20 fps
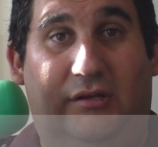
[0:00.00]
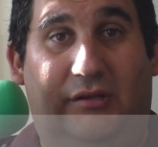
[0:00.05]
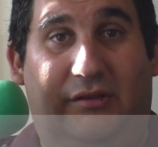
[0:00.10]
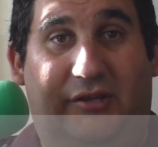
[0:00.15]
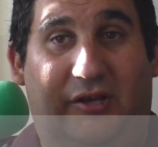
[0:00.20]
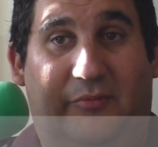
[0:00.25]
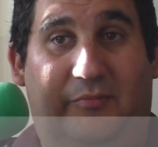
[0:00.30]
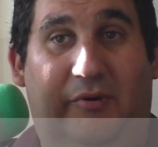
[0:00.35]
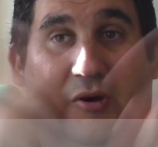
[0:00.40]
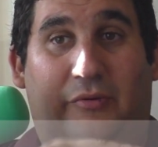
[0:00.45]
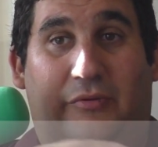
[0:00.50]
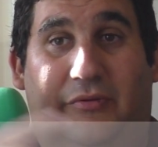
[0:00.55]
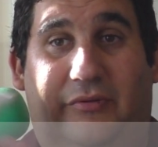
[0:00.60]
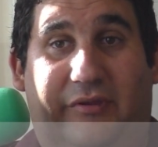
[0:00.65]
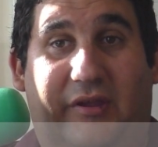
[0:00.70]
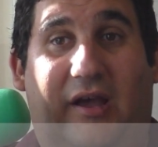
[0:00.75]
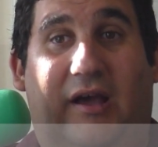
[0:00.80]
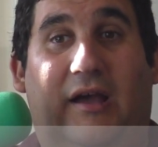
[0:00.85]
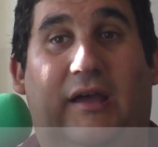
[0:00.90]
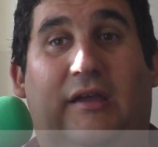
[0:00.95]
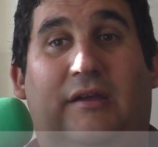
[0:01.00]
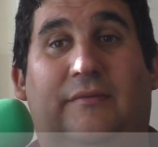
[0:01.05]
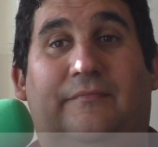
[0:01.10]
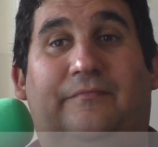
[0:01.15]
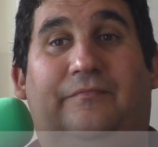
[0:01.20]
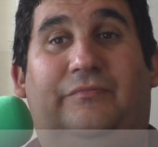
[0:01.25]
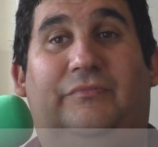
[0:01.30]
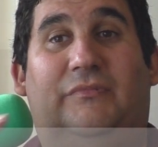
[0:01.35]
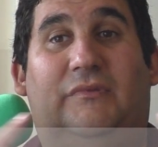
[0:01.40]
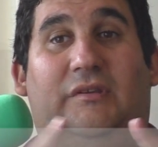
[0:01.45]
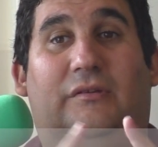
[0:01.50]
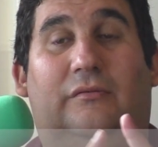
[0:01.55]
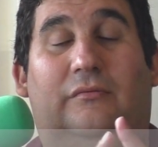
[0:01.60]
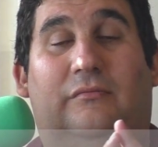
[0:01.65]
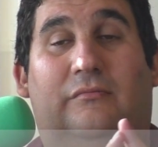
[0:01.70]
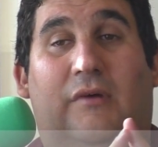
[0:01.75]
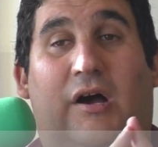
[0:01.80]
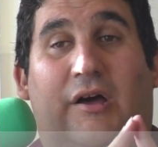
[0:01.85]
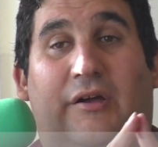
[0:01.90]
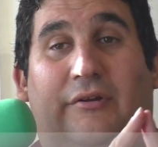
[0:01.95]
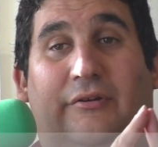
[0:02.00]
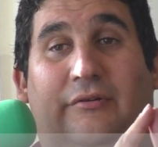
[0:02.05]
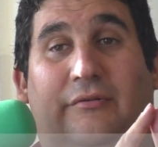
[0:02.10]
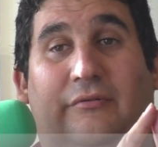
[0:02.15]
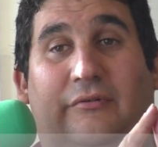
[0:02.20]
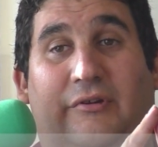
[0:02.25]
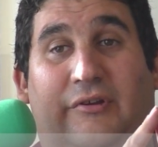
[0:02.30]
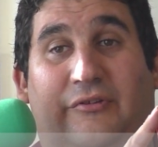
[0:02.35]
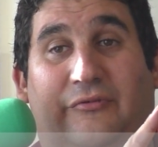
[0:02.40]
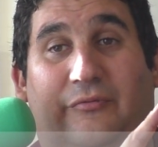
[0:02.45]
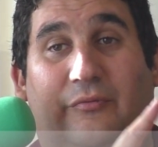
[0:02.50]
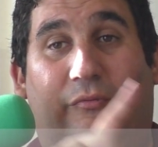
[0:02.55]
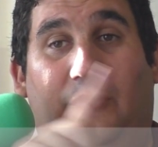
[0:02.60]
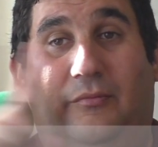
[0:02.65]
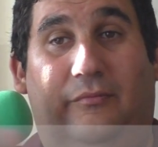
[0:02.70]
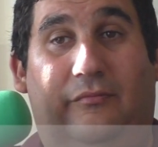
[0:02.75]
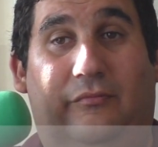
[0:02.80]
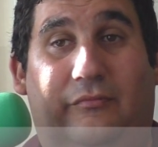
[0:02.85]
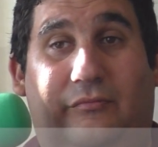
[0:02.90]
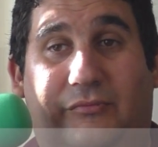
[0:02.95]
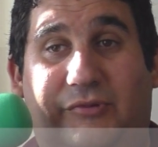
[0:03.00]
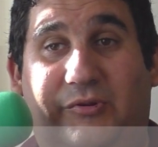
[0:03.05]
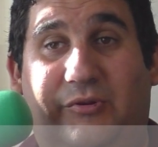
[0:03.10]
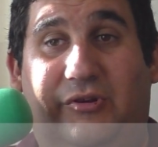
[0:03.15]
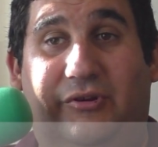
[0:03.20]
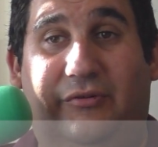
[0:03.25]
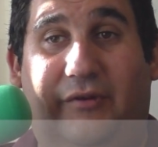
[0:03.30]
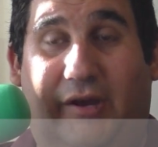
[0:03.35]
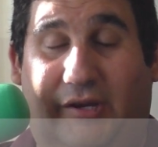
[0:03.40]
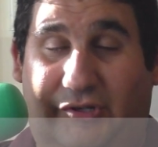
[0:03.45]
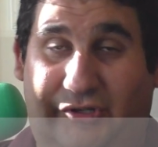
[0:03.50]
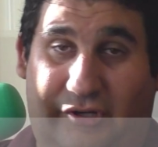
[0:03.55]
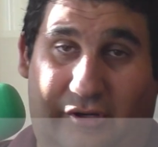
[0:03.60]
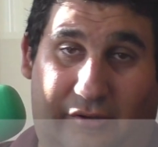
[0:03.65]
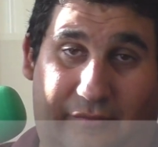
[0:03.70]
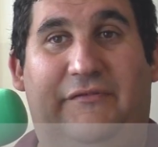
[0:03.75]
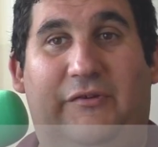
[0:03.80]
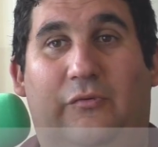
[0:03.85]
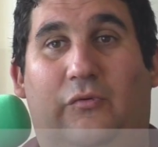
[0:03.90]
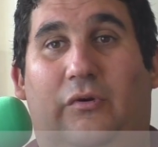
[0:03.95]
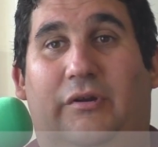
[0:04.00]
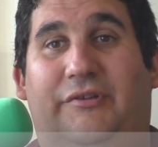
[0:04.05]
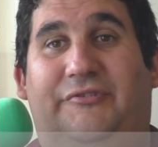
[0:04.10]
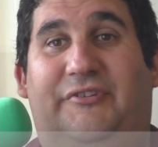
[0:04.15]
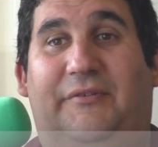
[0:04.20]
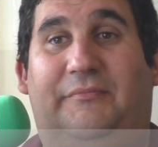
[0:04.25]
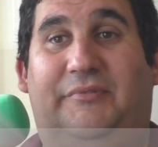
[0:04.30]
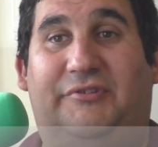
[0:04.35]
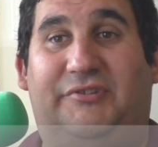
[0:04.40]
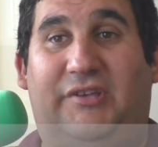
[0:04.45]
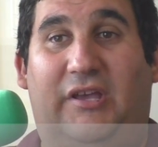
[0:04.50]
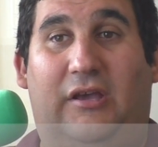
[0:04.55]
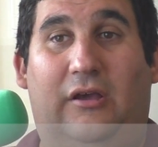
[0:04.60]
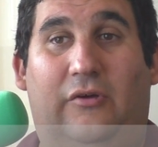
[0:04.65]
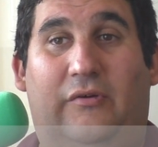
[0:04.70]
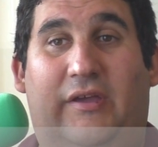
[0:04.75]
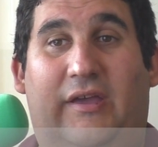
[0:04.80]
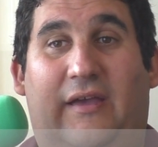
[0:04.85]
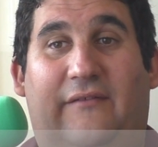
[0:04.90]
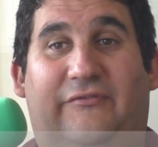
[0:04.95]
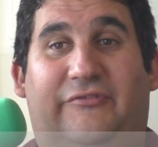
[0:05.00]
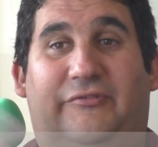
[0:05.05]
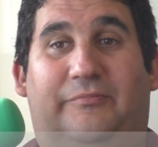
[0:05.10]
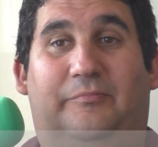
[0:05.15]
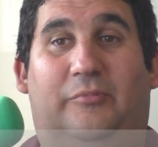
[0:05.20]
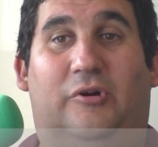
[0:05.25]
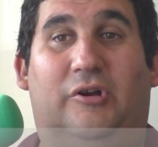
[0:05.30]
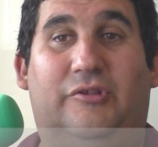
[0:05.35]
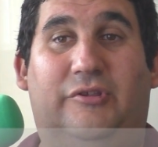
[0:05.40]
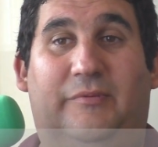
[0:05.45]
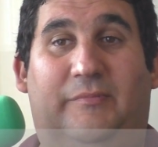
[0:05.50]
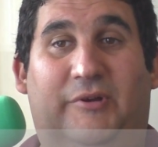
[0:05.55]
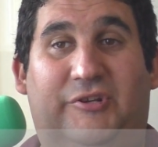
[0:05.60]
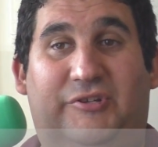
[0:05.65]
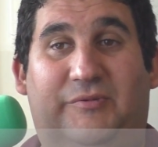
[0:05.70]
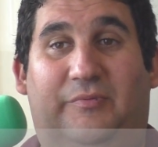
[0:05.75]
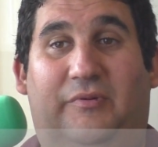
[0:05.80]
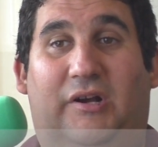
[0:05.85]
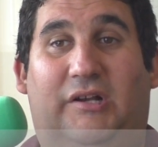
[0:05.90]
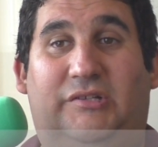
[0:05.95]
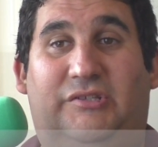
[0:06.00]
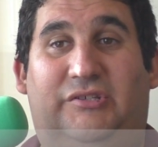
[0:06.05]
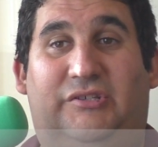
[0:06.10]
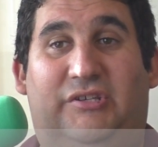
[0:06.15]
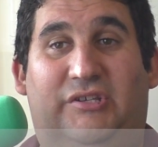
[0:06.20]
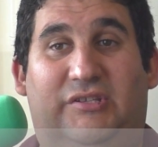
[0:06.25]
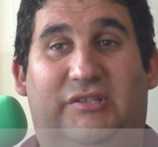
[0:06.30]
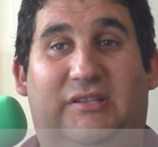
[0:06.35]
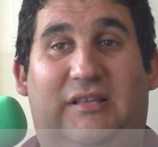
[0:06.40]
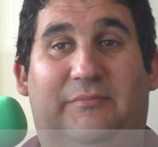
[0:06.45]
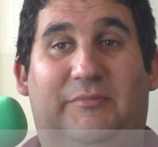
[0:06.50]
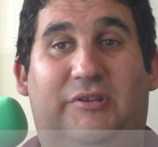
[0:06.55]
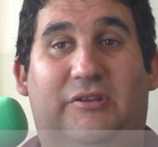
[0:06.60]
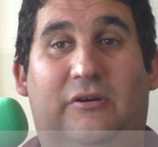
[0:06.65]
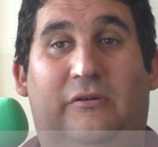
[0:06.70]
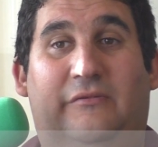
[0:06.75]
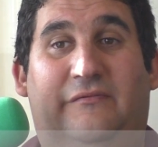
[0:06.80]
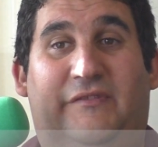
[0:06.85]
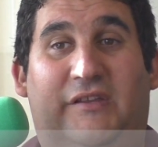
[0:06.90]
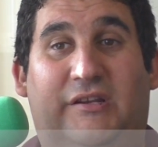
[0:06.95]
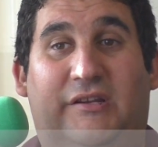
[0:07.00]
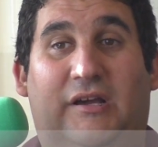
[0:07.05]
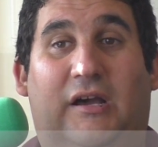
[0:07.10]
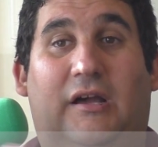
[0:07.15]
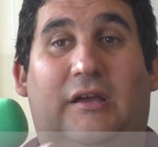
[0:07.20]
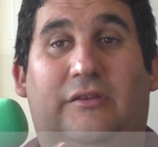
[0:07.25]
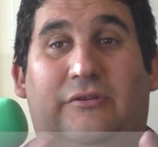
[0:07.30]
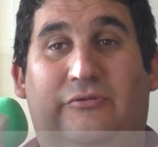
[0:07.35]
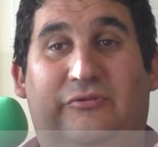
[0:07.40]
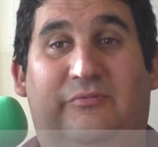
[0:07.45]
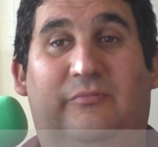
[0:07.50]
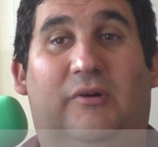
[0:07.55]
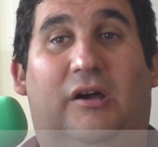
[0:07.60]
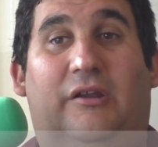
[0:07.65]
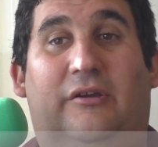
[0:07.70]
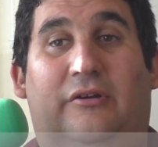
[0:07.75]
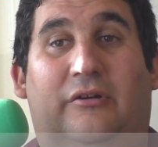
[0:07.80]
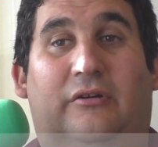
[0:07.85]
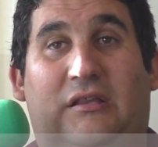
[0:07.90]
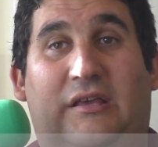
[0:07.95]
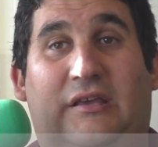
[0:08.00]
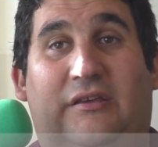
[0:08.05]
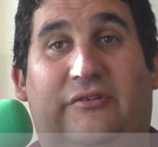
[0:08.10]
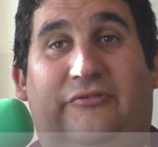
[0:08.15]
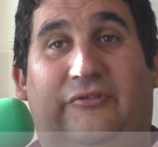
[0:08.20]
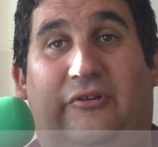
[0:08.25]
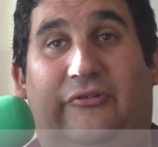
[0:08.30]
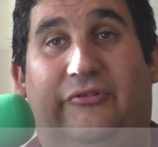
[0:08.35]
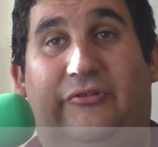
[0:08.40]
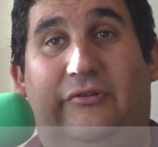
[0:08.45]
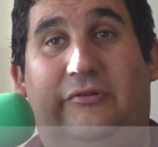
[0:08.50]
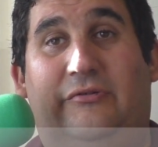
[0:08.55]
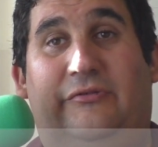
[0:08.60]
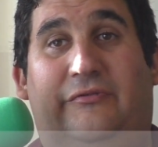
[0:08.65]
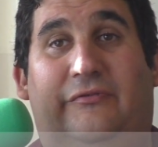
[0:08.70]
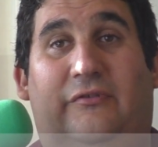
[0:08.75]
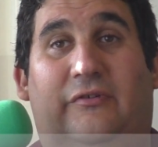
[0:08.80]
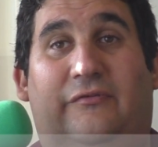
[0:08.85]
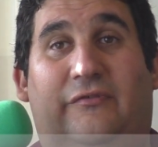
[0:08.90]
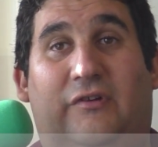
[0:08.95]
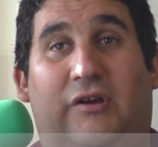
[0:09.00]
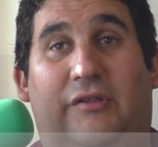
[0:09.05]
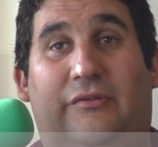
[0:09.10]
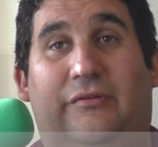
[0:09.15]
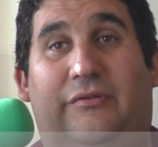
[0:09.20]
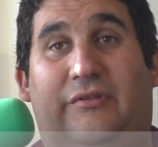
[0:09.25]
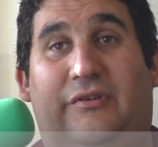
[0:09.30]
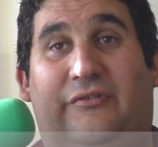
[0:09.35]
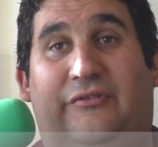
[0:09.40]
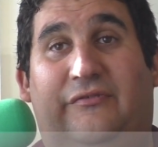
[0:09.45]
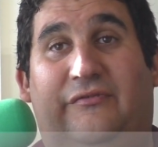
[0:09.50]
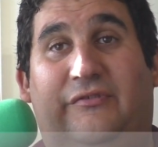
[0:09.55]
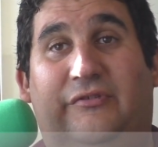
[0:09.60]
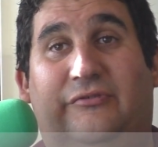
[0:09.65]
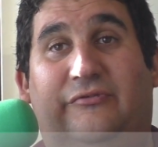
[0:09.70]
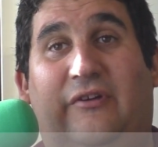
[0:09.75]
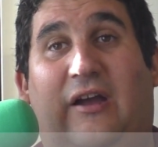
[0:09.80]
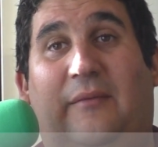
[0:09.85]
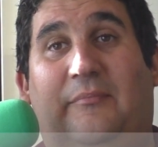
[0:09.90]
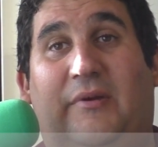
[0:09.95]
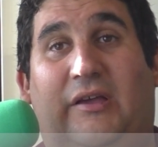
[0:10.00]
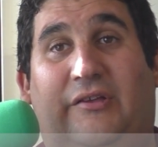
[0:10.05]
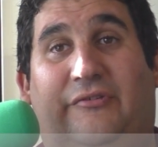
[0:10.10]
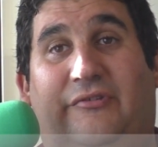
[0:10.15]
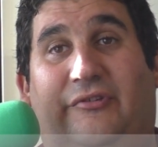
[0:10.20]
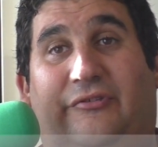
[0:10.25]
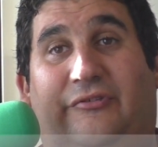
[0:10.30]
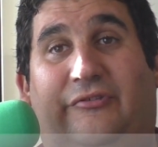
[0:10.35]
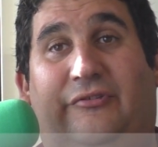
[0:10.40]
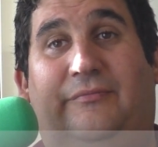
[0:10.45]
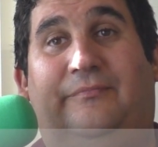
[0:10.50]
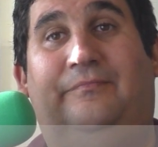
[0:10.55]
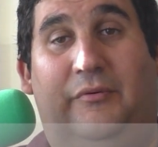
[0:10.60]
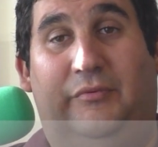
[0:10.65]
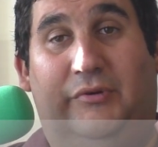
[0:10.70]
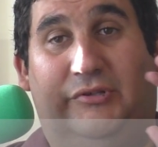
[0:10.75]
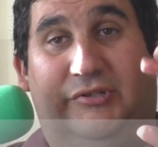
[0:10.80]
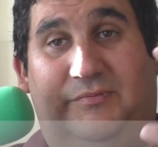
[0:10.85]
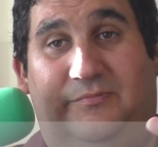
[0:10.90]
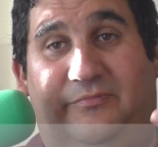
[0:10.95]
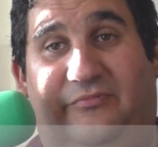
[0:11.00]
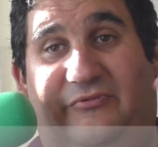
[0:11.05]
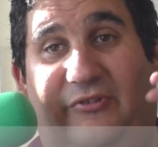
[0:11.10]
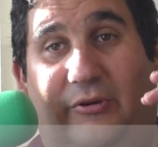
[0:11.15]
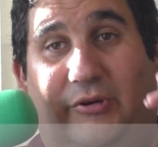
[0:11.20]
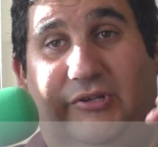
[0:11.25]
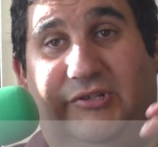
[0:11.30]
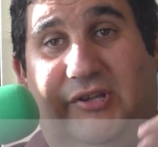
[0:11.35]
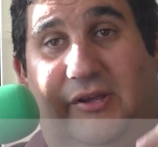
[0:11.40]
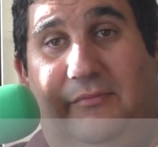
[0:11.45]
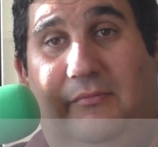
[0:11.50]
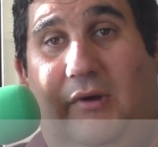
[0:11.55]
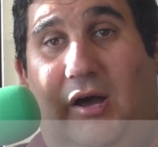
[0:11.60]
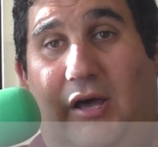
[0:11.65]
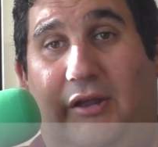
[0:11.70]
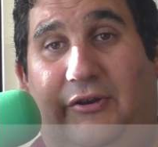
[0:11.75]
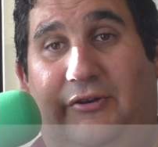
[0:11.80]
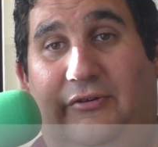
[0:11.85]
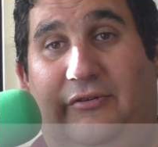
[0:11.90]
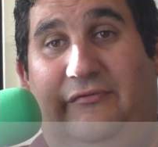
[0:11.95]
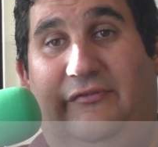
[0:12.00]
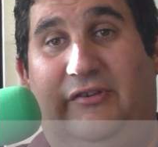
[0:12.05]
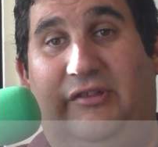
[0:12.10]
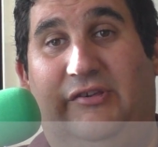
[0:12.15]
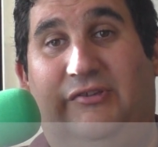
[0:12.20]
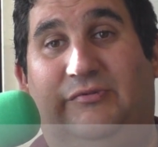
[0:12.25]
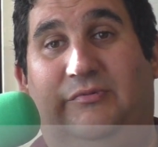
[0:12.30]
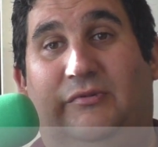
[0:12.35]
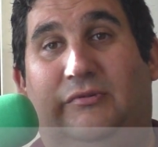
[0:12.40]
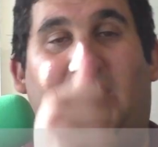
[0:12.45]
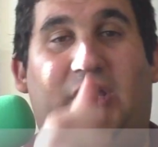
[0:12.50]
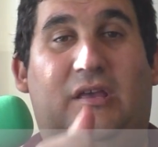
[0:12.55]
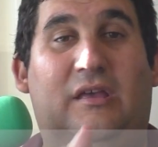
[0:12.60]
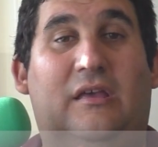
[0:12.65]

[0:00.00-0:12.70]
they'll both die. Monitoring is unidirectional. If you want to simply say, okay, I've spawned a bunch of processes and let me know if they die, use monitor. Link is also useful for other things if you trap exits. We'll focus on monitor for this one.